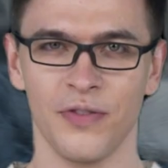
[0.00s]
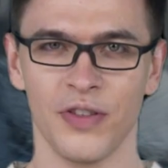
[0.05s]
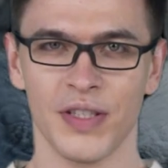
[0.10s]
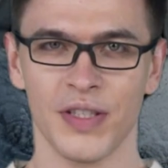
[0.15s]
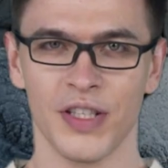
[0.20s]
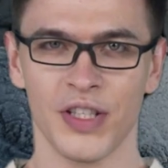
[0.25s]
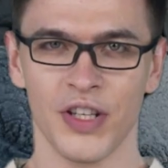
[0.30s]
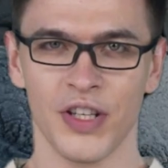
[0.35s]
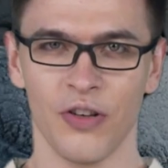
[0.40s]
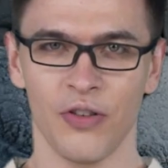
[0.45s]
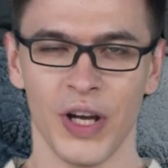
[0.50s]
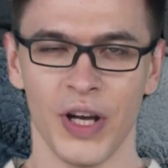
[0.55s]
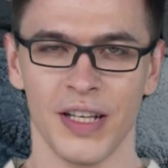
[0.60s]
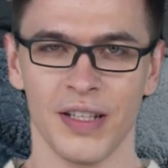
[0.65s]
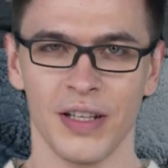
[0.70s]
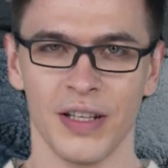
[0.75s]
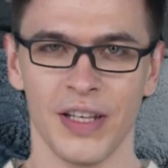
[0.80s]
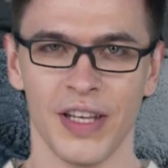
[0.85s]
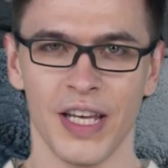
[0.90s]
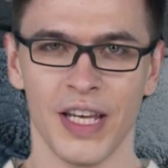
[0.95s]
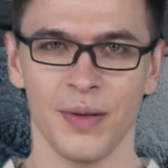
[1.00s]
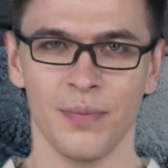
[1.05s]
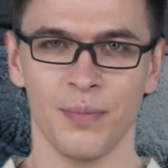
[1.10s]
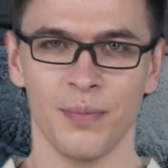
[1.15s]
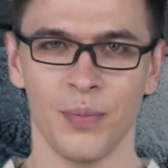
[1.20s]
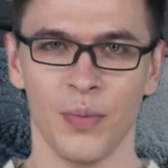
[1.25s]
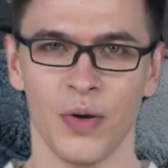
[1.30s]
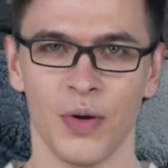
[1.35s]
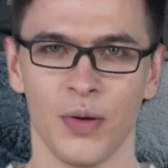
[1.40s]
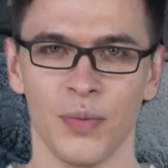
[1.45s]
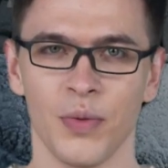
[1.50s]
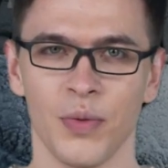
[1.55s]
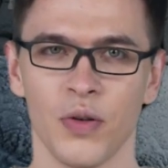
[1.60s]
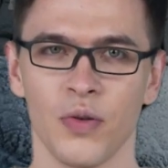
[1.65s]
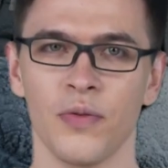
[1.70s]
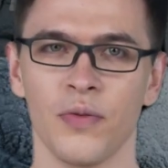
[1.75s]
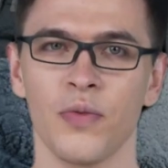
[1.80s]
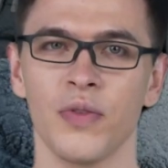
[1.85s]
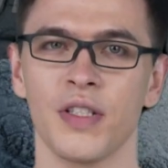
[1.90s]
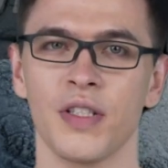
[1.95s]
such a grand claim, more
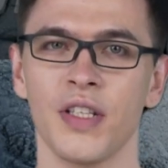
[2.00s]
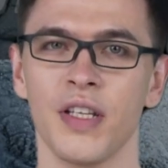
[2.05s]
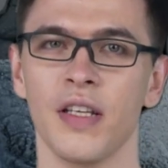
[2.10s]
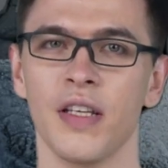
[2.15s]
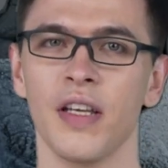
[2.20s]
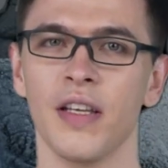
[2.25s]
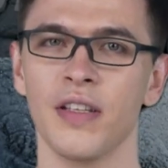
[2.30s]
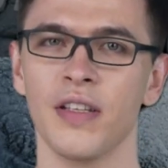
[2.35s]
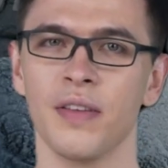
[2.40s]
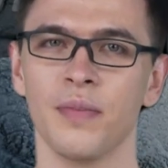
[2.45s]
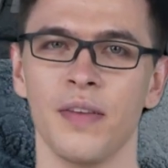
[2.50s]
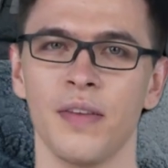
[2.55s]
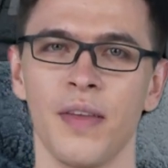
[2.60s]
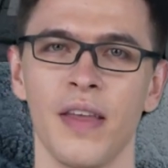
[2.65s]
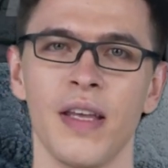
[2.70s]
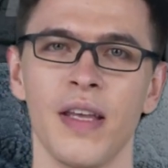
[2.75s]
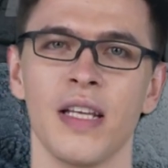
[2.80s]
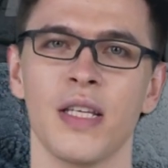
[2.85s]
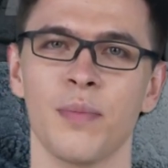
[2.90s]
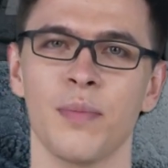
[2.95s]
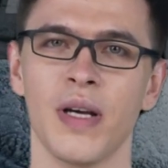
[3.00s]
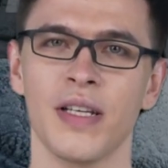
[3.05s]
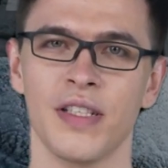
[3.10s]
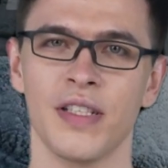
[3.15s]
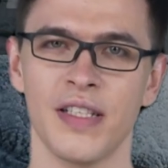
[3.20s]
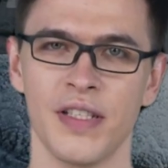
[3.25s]
proof was needed, especially